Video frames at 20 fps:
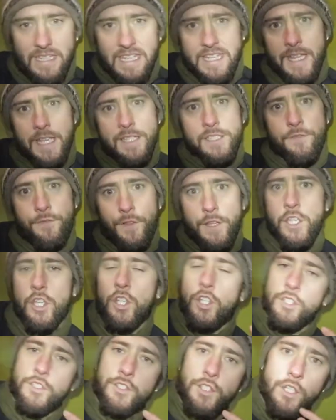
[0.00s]
And here's a thing
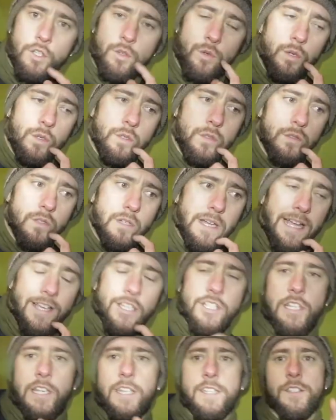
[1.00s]
you could do
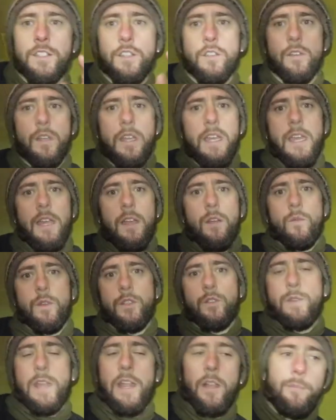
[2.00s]
actually to
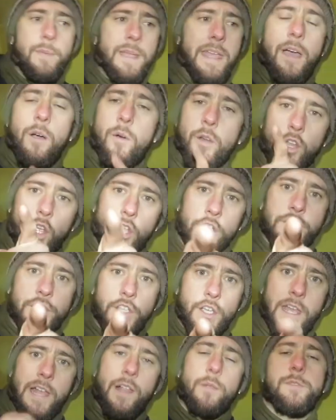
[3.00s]
which would help me out and
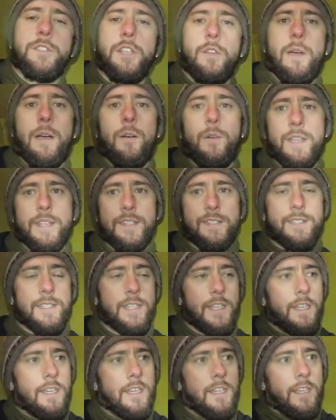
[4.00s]
also helps you out is
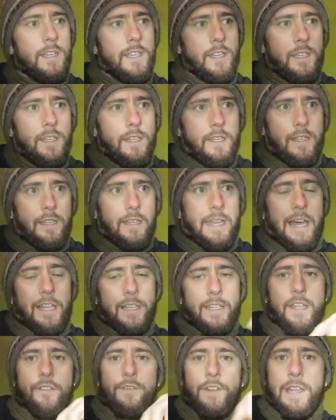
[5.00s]

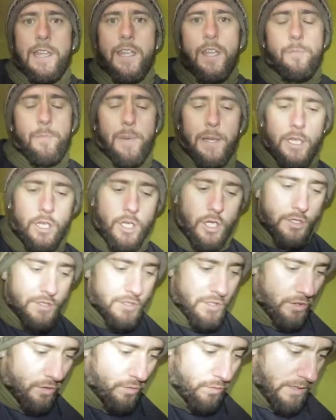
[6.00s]
I'll leave a link below
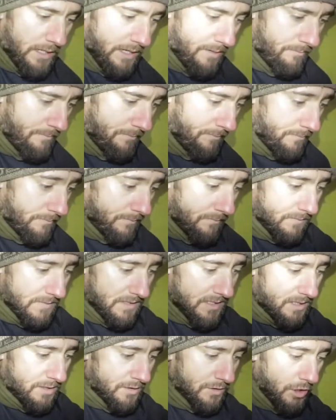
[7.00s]
to um,
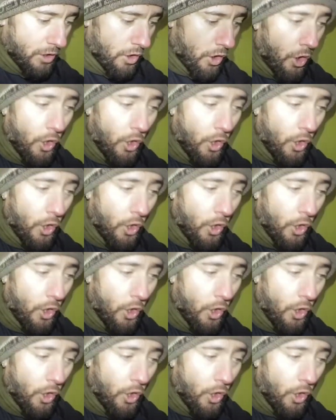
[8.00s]
to